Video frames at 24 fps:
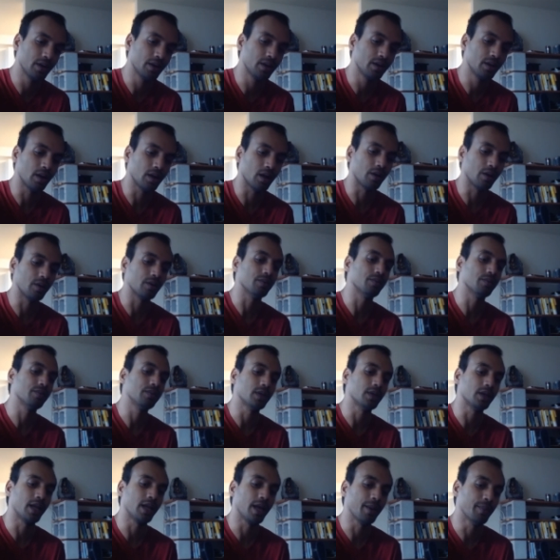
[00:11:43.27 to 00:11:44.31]
Now
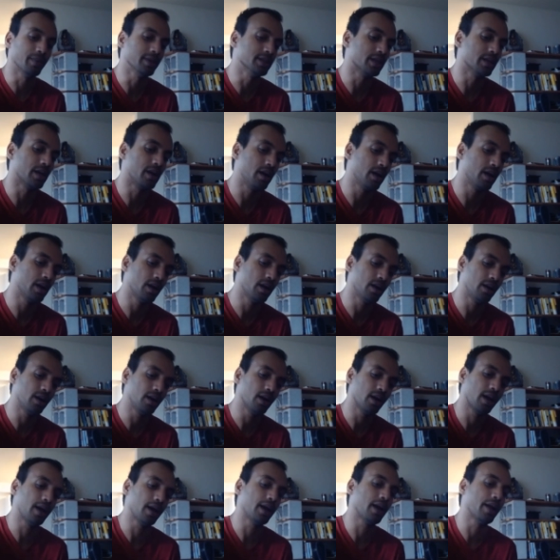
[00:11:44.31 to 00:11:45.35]
the tables are
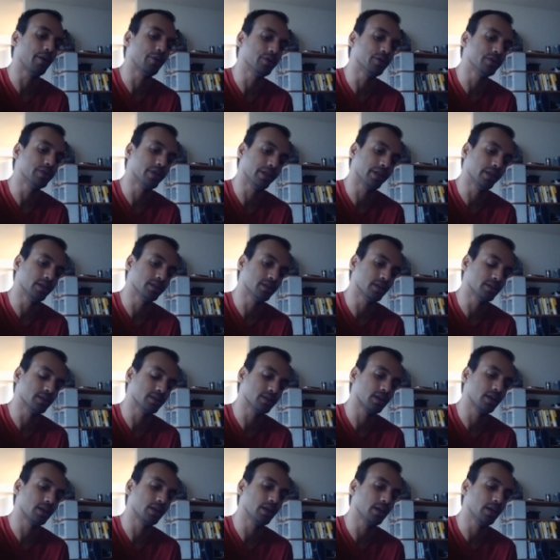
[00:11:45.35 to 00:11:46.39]
turned and I would say this is
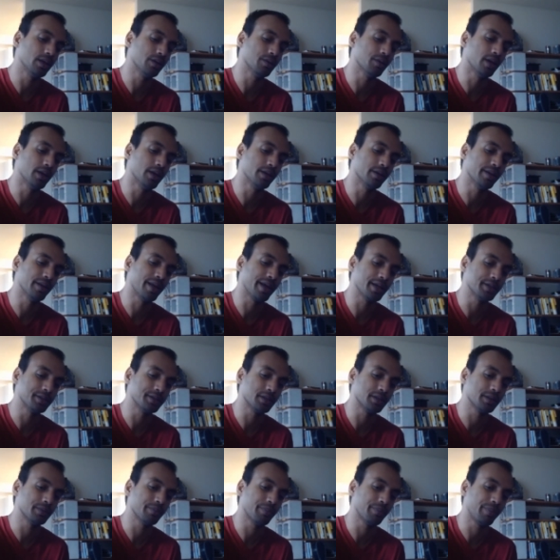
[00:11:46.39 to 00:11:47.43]
equivalent to
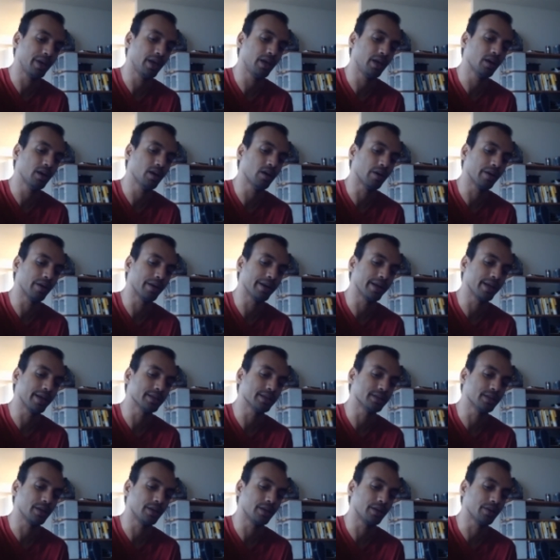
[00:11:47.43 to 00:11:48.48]
negation P or
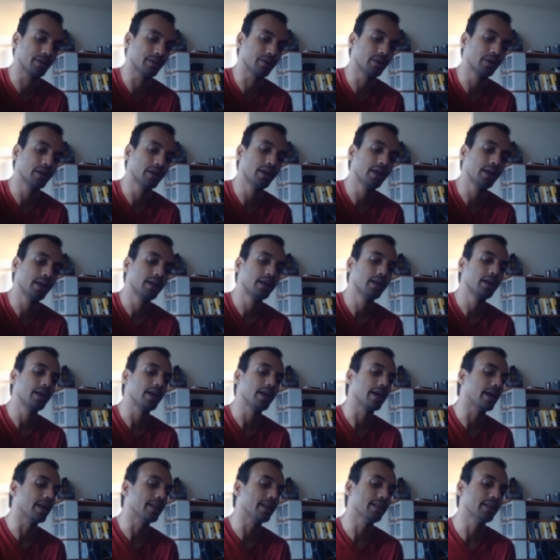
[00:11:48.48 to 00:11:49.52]
negation Q.
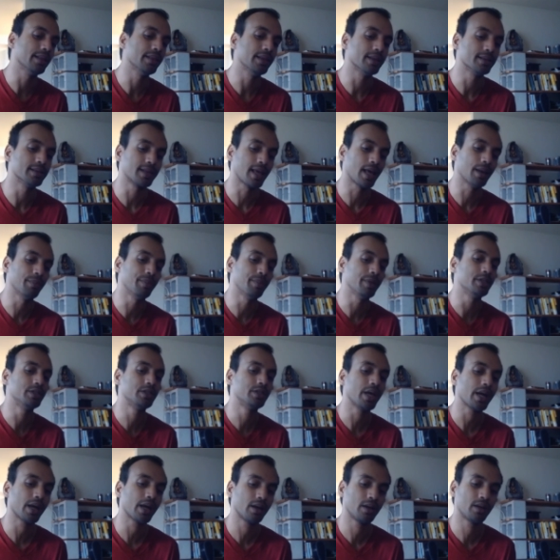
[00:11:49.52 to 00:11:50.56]
Again, this can be
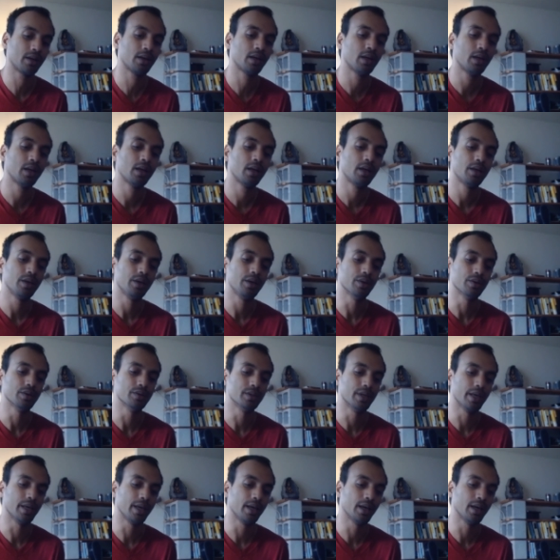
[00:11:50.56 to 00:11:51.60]
checked
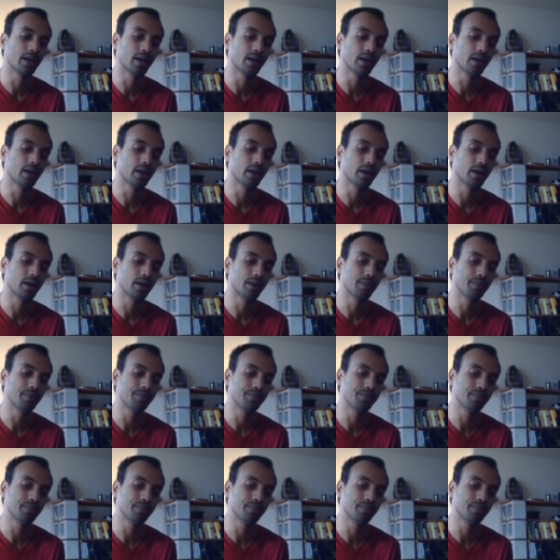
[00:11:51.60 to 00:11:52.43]
using uh,